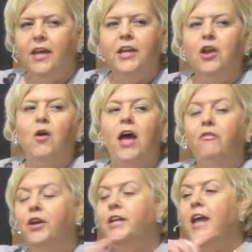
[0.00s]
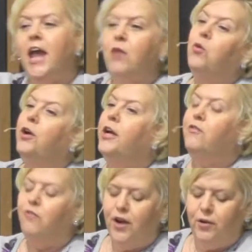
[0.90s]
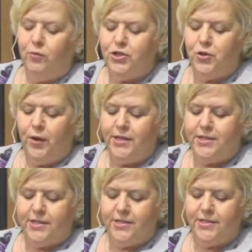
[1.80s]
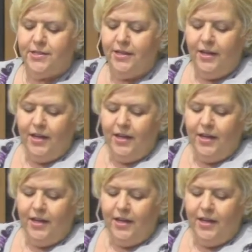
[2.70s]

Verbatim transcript: You know, every day we're confronted with choices.